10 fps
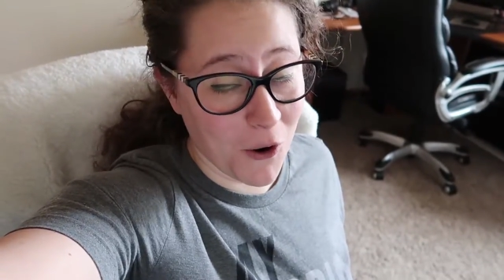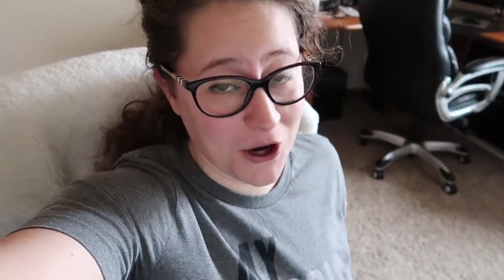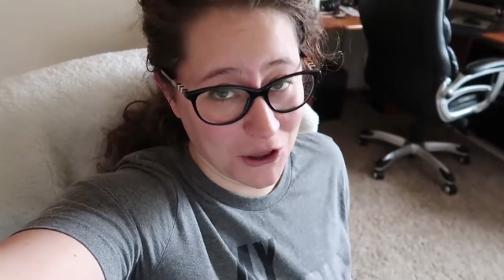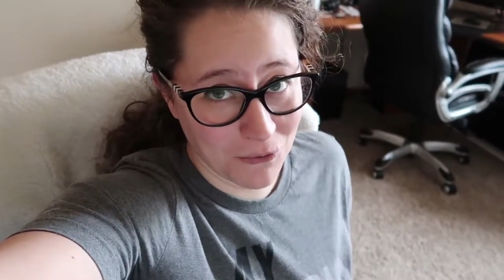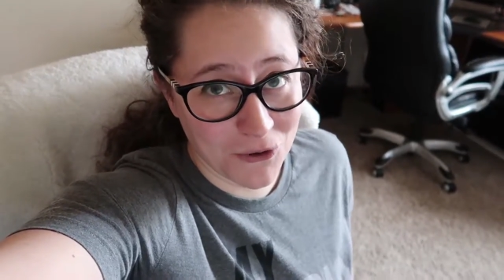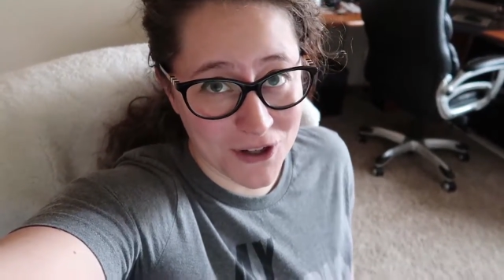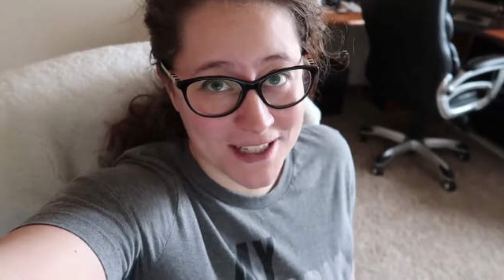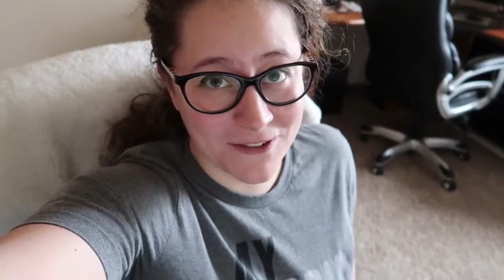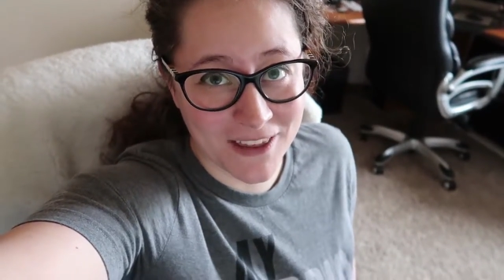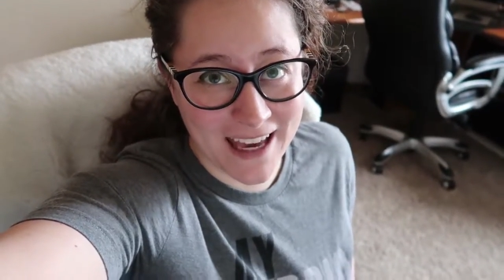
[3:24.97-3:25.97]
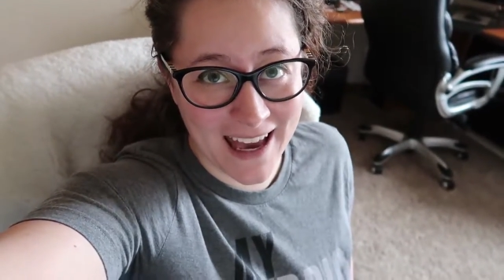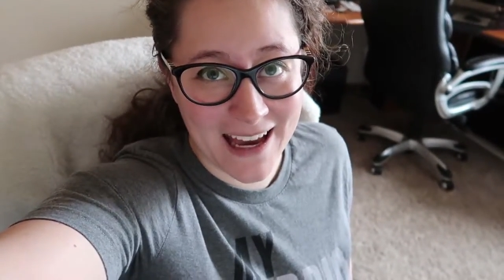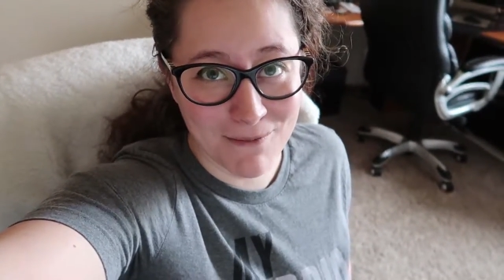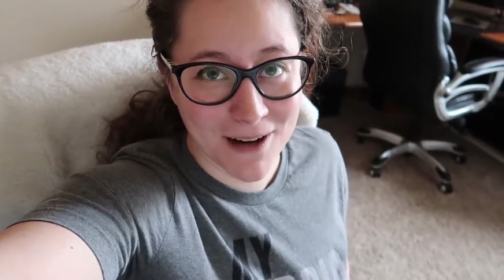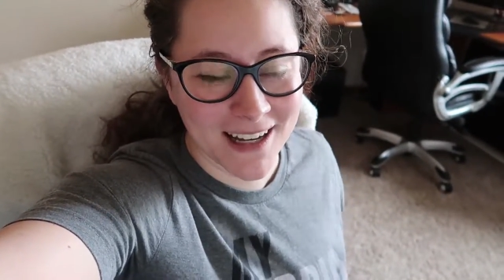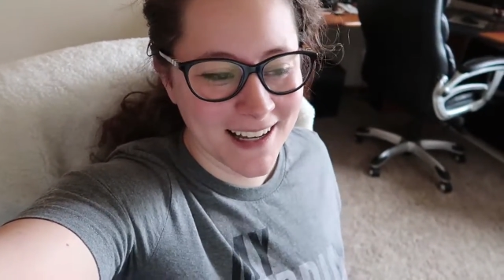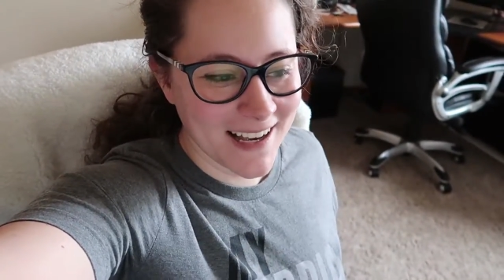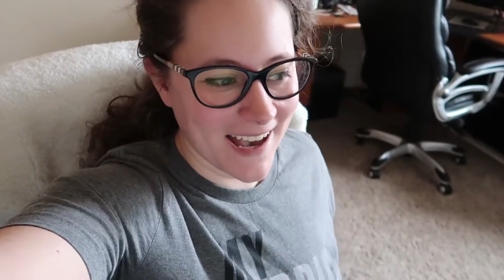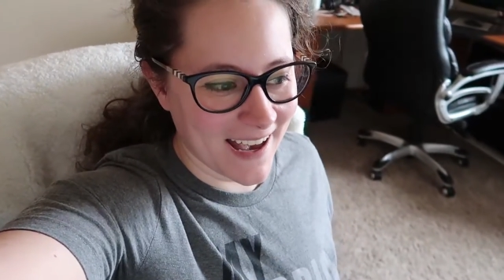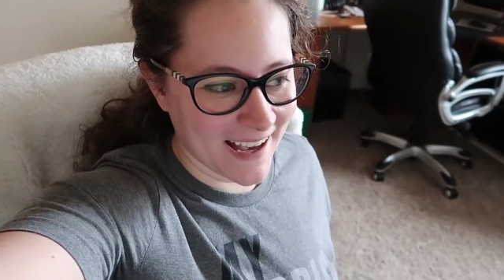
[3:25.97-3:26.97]
broken the rules of the game.
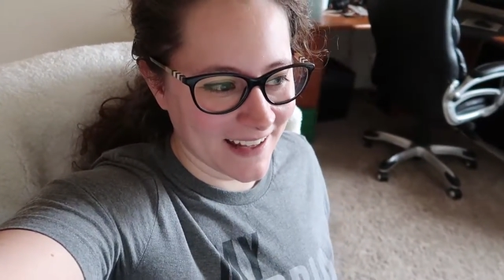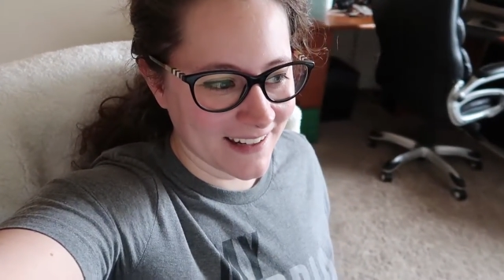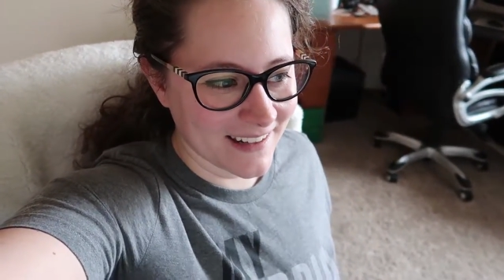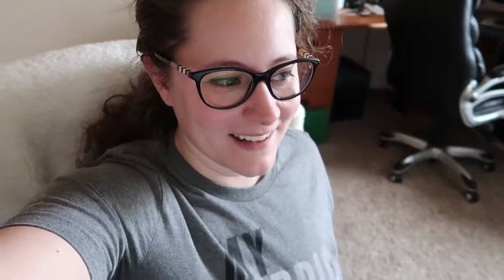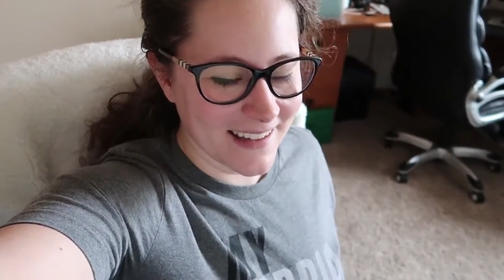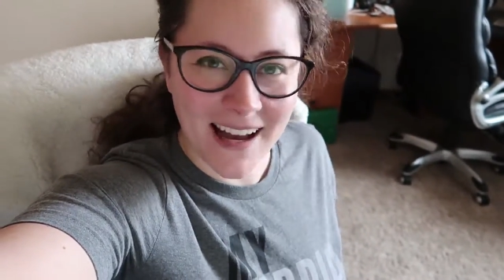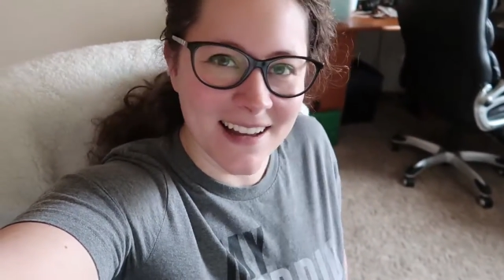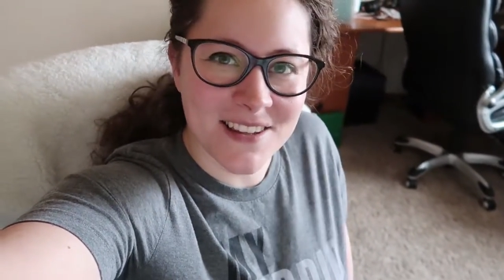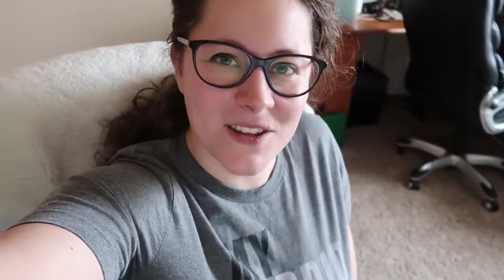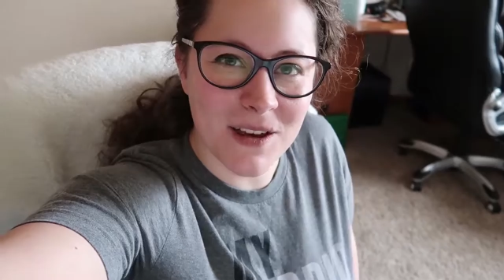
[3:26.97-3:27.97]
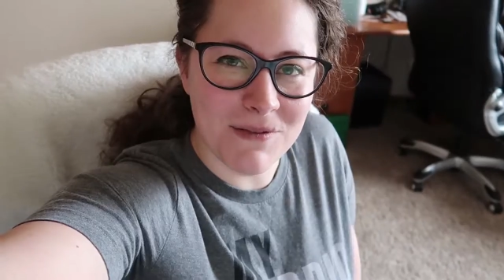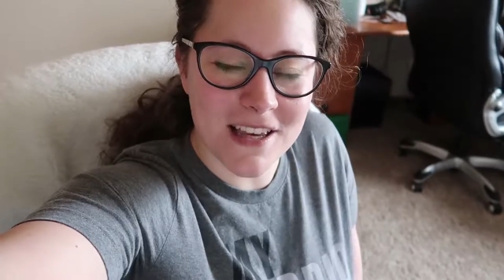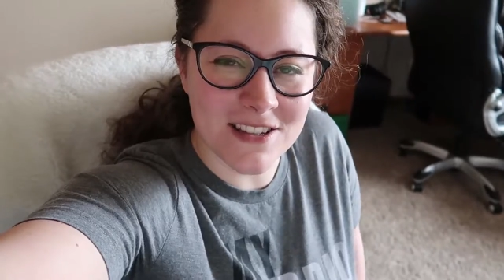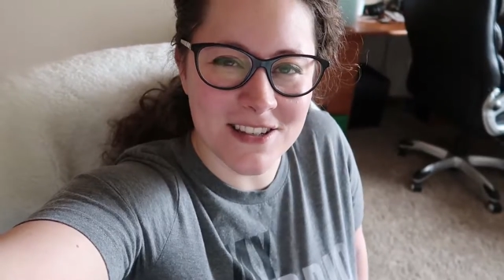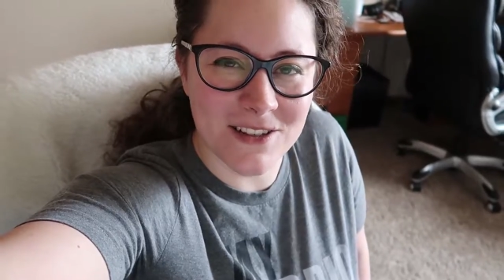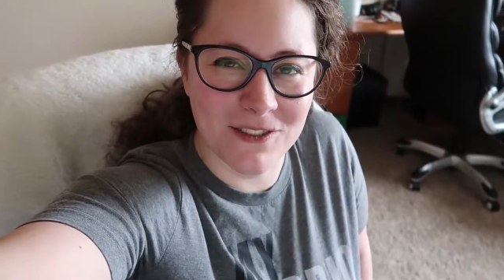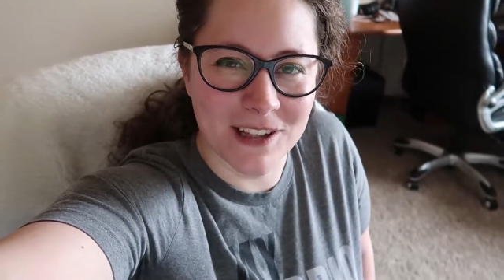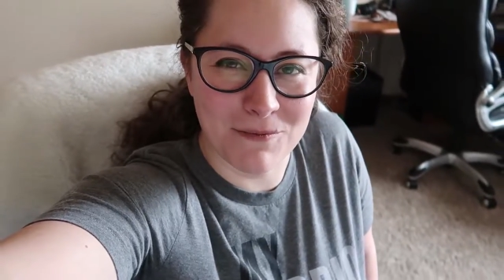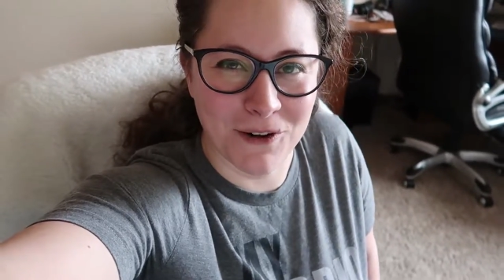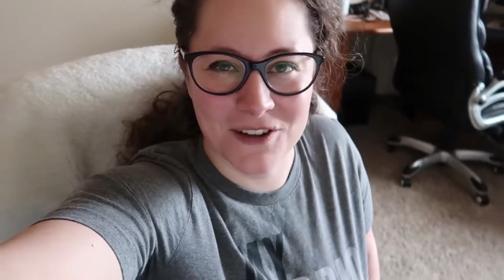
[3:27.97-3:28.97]
And yeah, so I mean, that's just a
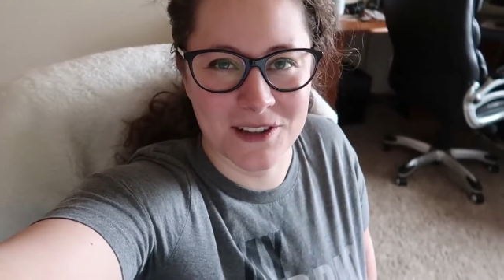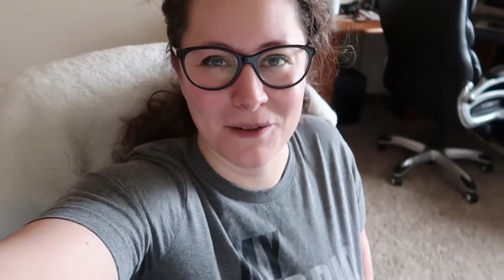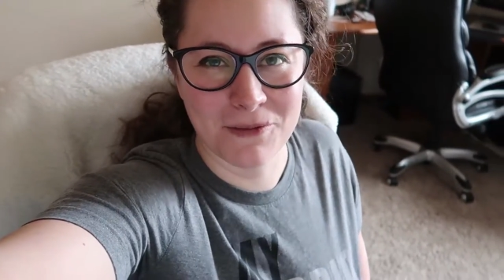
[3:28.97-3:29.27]
really personal